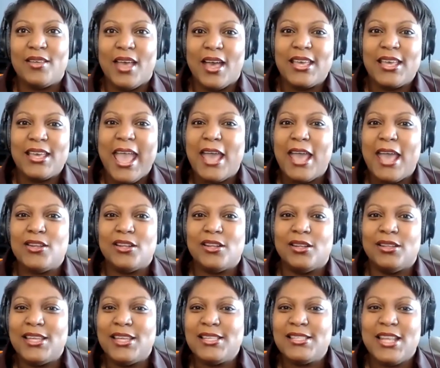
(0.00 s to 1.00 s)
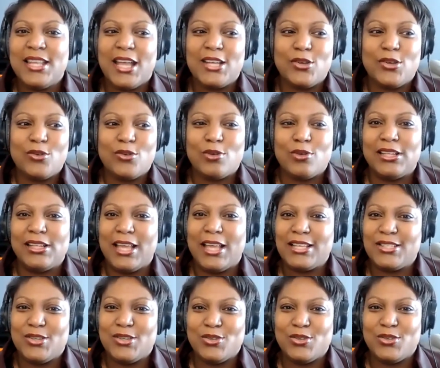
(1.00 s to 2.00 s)
again, Liz and I don't really
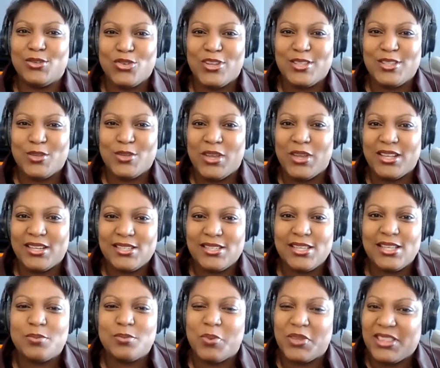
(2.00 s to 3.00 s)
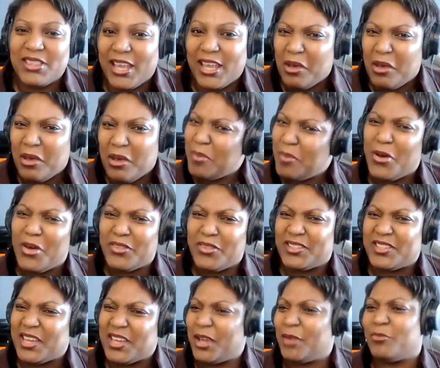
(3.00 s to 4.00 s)
like to use strengths and weaknesses, but they come up all
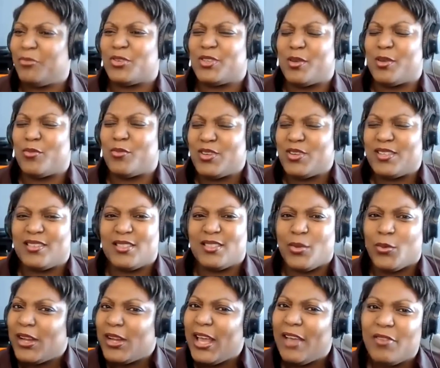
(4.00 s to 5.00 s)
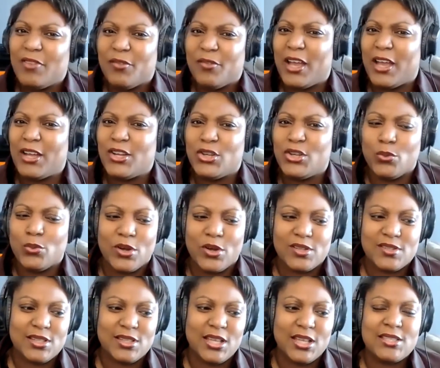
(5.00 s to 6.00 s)
the time for some reason. So we're going to have to find new
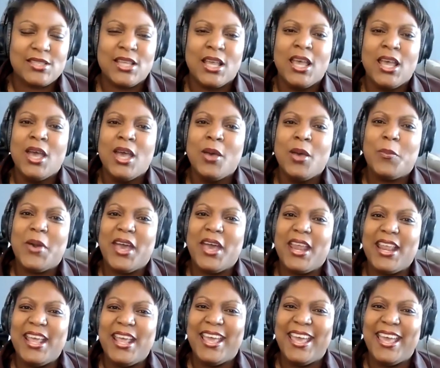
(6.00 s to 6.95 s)
words, Liz. But